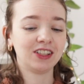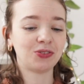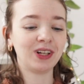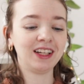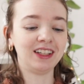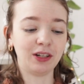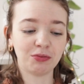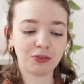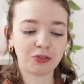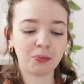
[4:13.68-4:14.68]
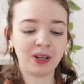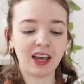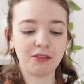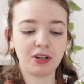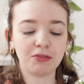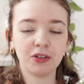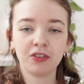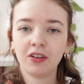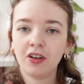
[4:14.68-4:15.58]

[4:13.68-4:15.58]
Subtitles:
It's really different for me. I've never